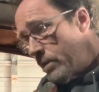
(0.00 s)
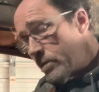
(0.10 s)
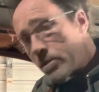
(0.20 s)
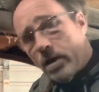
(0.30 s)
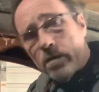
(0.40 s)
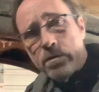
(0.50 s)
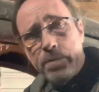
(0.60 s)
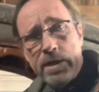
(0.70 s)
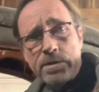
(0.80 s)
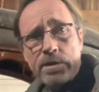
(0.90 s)
is knock the
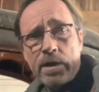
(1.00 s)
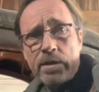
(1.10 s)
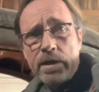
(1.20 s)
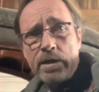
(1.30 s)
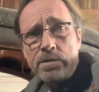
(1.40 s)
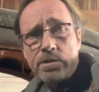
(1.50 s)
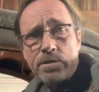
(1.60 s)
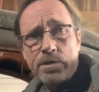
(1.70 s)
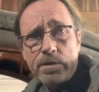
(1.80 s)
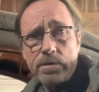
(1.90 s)
pins out of the
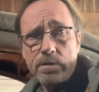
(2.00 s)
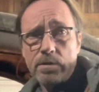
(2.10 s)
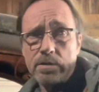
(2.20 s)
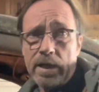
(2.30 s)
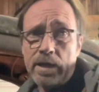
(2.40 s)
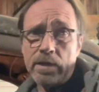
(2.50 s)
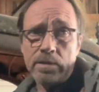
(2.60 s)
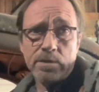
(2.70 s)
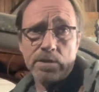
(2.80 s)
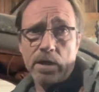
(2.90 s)
hinges, take it
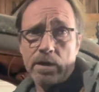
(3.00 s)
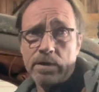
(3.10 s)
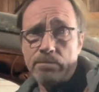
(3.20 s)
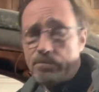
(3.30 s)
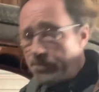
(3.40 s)
inside,